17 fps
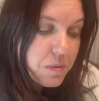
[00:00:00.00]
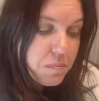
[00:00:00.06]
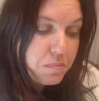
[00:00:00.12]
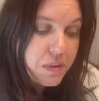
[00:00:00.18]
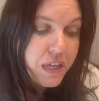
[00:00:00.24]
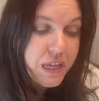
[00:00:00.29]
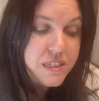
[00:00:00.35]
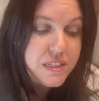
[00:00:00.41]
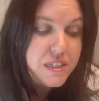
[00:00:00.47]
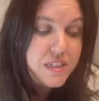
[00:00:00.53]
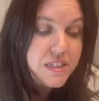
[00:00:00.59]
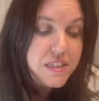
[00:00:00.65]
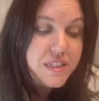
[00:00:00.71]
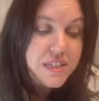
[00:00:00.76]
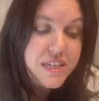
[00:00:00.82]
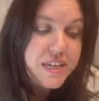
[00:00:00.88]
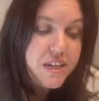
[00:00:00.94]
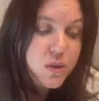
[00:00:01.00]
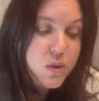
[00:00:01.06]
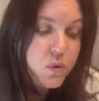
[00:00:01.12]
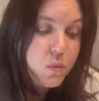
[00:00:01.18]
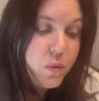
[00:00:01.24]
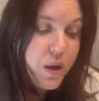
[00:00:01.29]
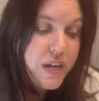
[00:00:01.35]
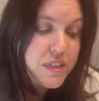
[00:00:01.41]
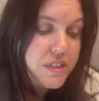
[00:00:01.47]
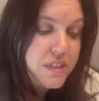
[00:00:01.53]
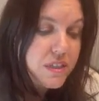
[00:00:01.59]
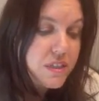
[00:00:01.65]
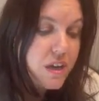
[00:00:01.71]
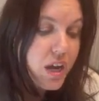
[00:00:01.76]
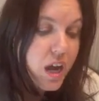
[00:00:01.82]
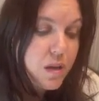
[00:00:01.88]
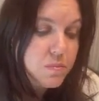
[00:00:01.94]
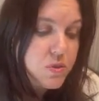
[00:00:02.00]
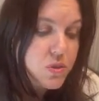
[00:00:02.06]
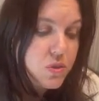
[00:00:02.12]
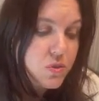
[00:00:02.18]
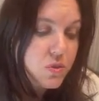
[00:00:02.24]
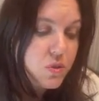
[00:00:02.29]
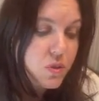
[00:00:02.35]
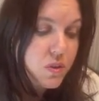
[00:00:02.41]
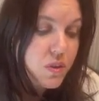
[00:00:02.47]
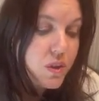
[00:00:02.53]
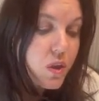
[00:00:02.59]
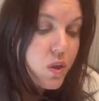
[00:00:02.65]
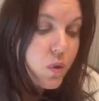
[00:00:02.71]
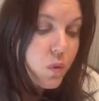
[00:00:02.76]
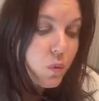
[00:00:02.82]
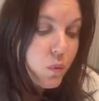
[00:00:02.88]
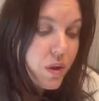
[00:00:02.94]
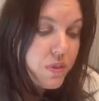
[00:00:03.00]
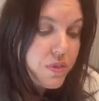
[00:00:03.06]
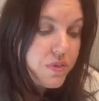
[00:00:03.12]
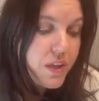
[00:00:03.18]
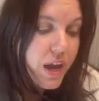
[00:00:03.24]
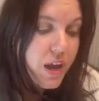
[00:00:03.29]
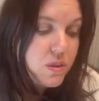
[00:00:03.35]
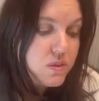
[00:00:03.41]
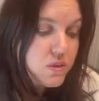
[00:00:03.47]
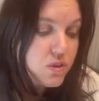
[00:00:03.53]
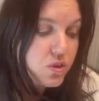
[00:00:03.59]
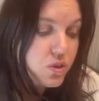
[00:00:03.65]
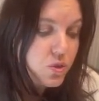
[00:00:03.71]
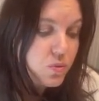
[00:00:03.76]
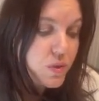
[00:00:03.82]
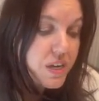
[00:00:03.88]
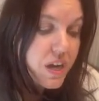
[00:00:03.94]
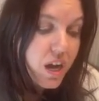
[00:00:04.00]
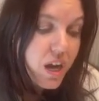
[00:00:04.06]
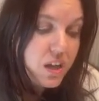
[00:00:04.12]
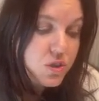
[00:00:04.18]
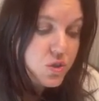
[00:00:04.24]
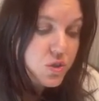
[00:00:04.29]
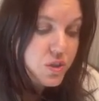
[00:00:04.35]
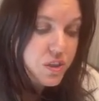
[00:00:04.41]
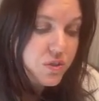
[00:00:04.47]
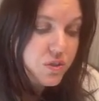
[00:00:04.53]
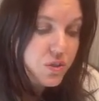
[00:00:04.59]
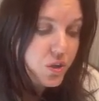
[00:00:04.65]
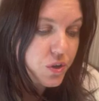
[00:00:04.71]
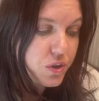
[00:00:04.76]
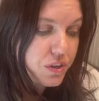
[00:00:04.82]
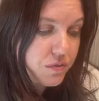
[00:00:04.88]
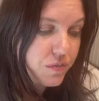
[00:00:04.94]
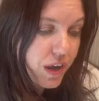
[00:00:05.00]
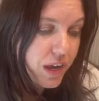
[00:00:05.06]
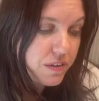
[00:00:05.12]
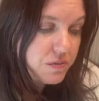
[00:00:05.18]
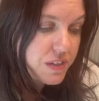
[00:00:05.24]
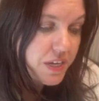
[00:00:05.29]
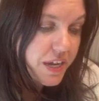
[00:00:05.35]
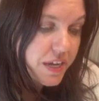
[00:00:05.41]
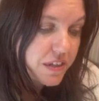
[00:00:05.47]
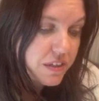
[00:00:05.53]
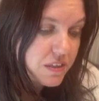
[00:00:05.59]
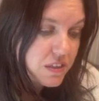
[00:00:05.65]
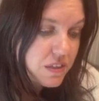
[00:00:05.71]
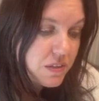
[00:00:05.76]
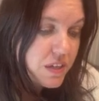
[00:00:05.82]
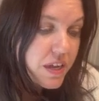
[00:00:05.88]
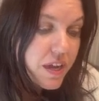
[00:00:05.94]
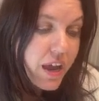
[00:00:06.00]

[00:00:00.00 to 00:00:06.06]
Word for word: Blessed is he who waits and comes to the 1,335 days.